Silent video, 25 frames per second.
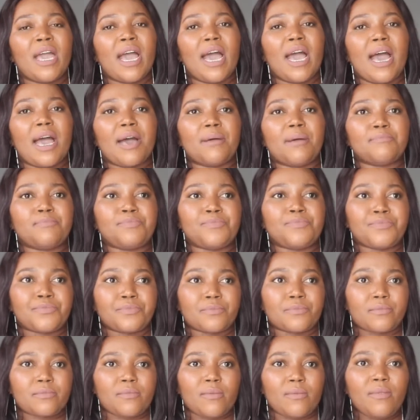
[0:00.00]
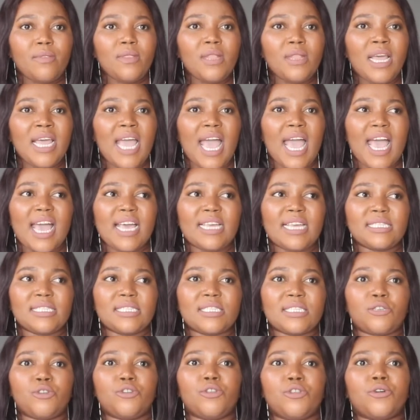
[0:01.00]

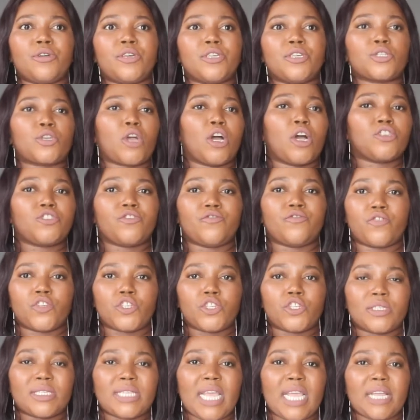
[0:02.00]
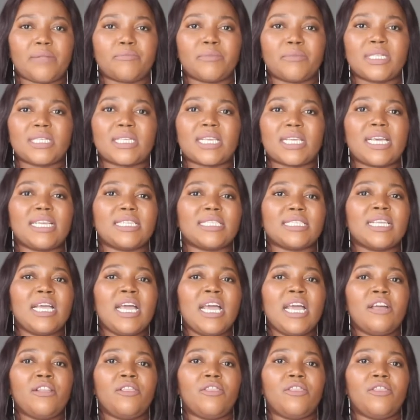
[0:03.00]
And his controversial statements can